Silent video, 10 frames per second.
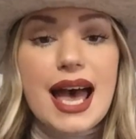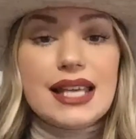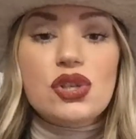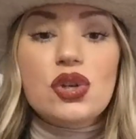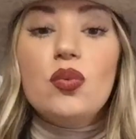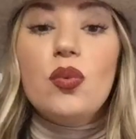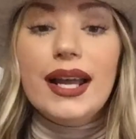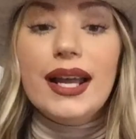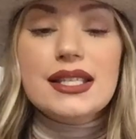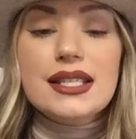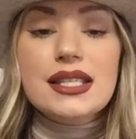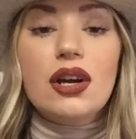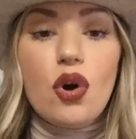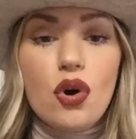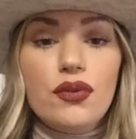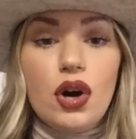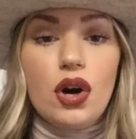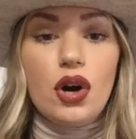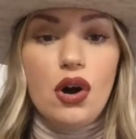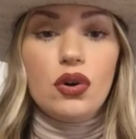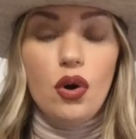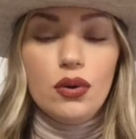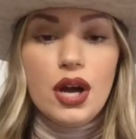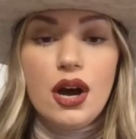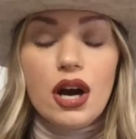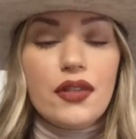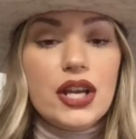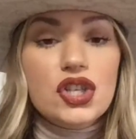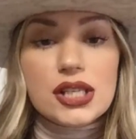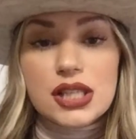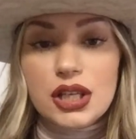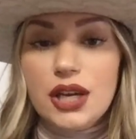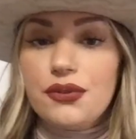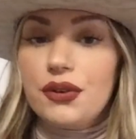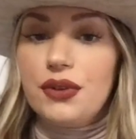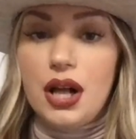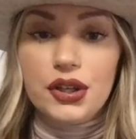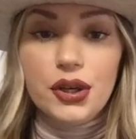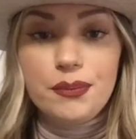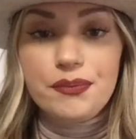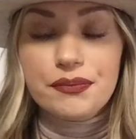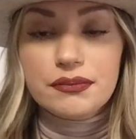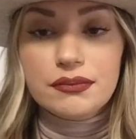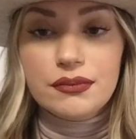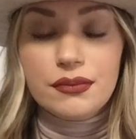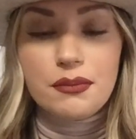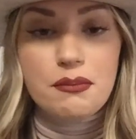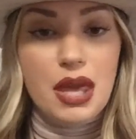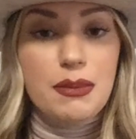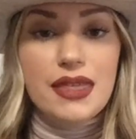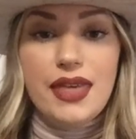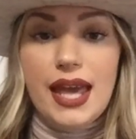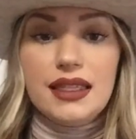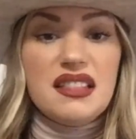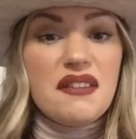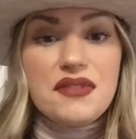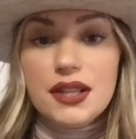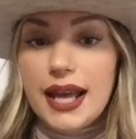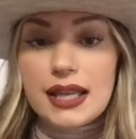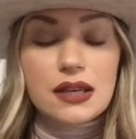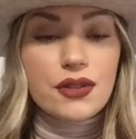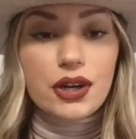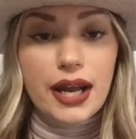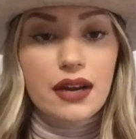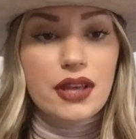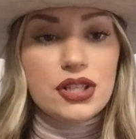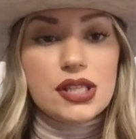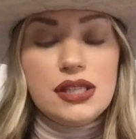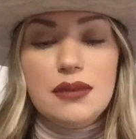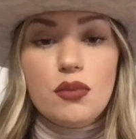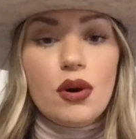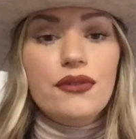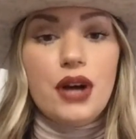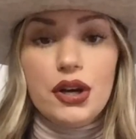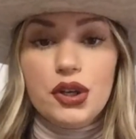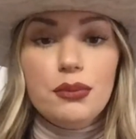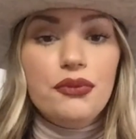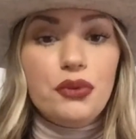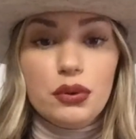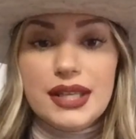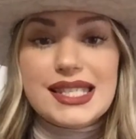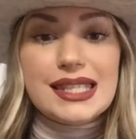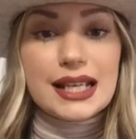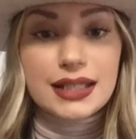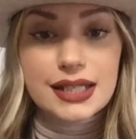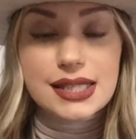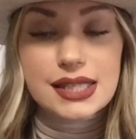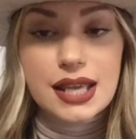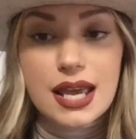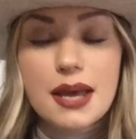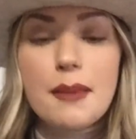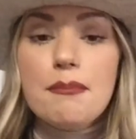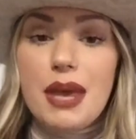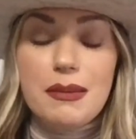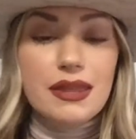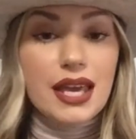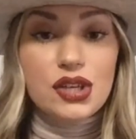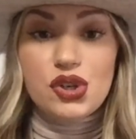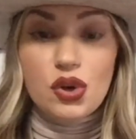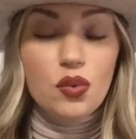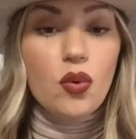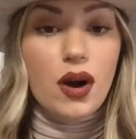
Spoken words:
with your guest as to what is their overall goal. Are they just looking for volume? Maybe they love the length of their hair, they just need more volume, fullness, thickness. Maybe they do